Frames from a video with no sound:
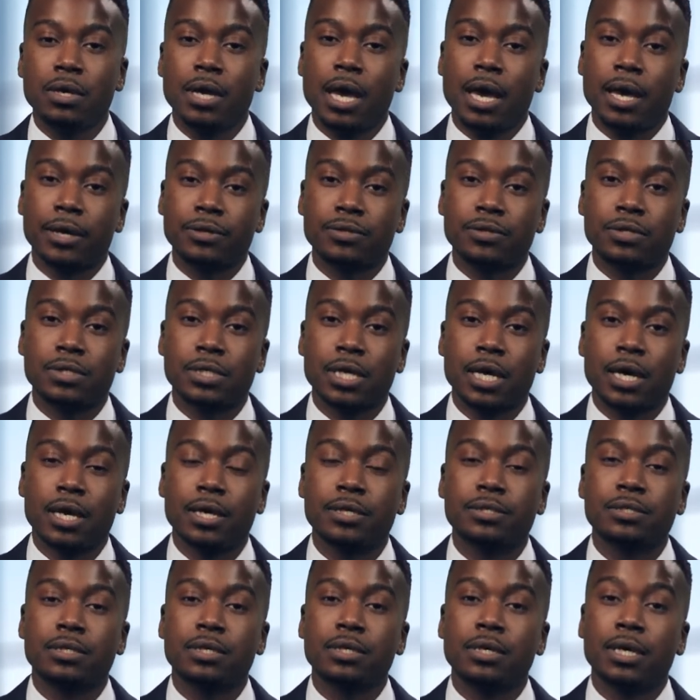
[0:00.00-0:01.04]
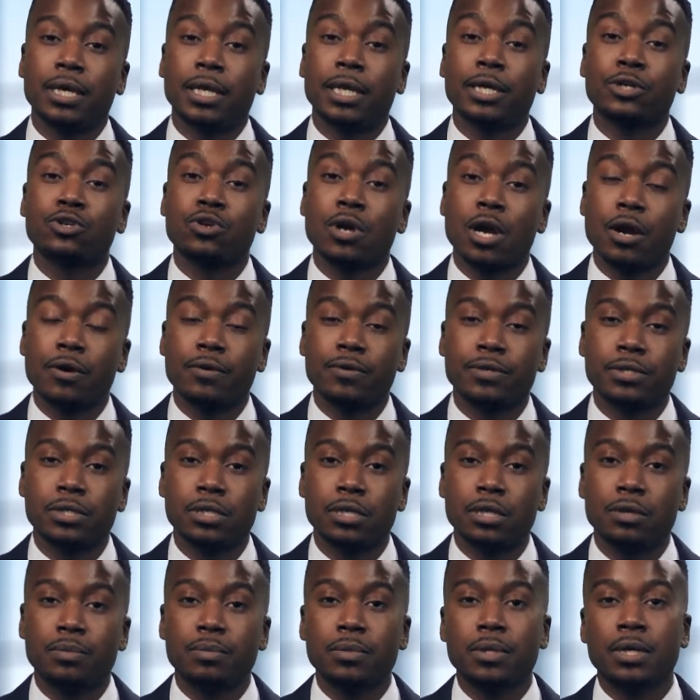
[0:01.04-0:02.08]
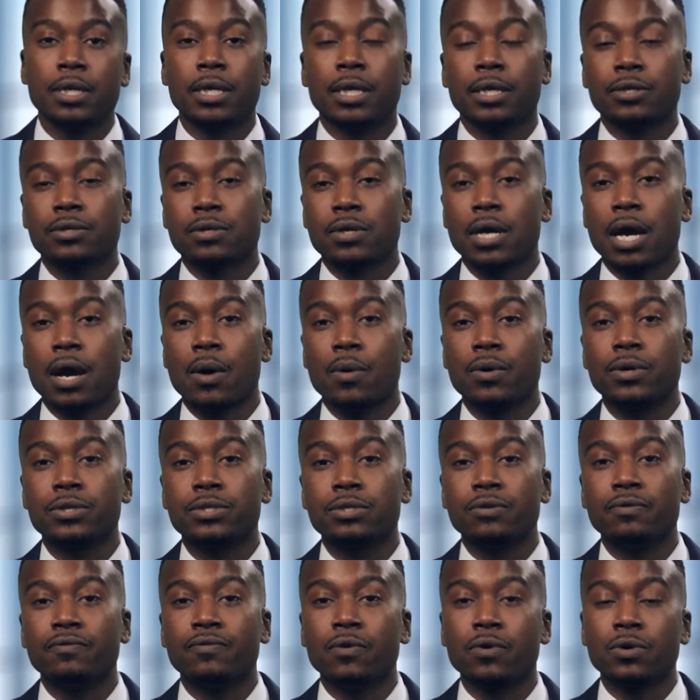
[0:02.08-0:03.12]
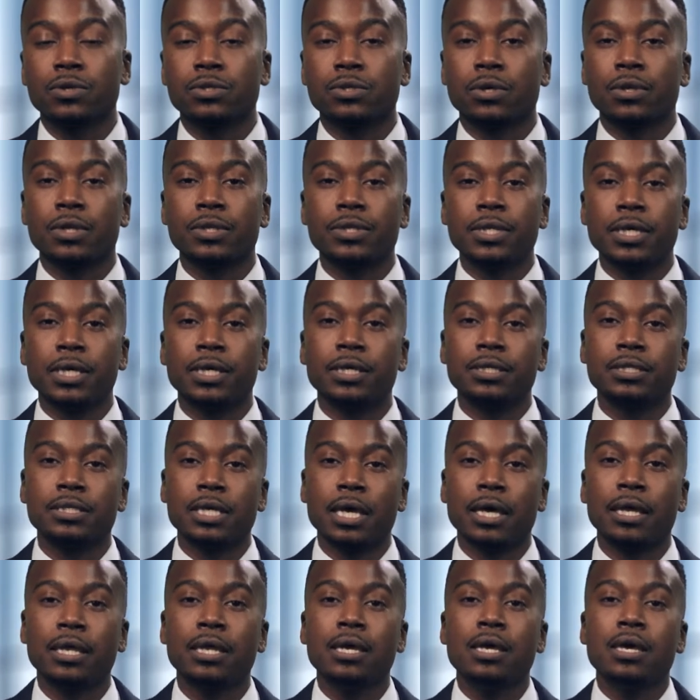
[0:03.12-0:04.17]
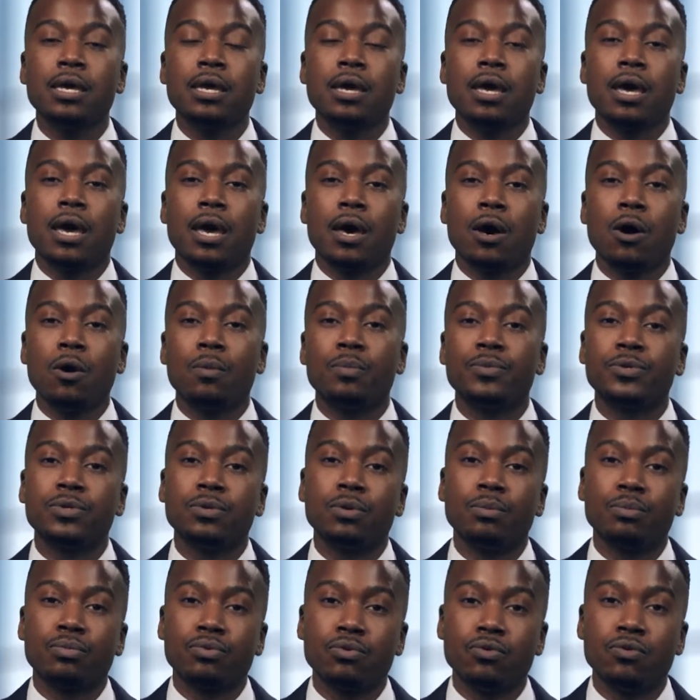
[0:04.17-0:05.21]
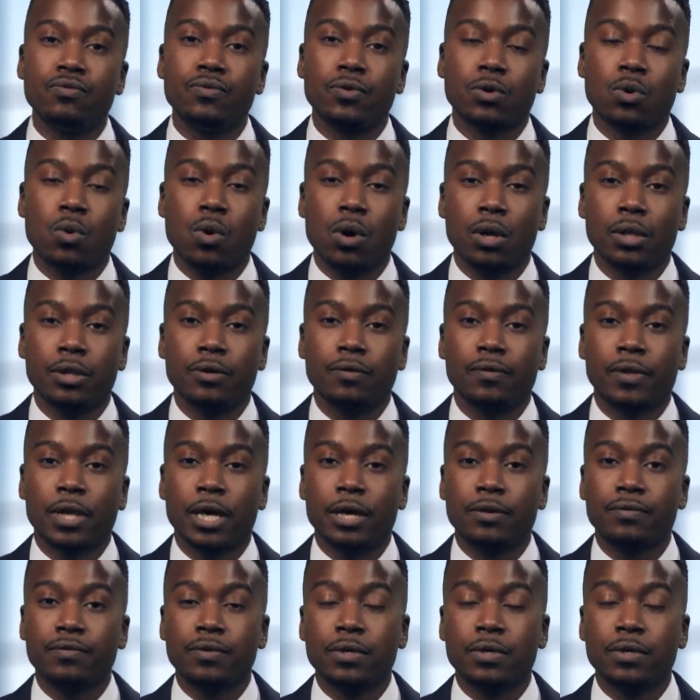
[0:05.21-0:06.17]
Exercise, an extra hour of sleep, an extra hour to focus on the things that help to improve your quality of life.